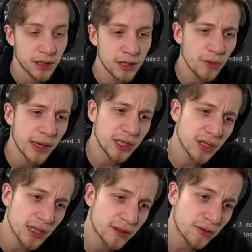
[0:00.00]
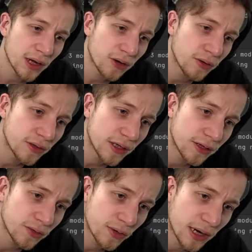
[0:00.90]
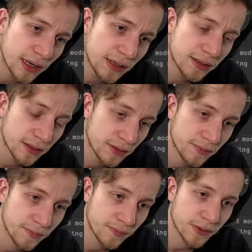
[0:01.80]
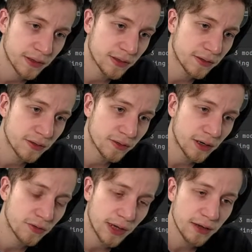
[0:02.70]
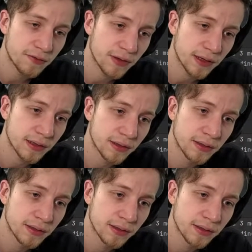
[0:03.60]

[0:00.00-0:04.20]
No, actually, it's gonna continue, right? It's just not gonna do anything.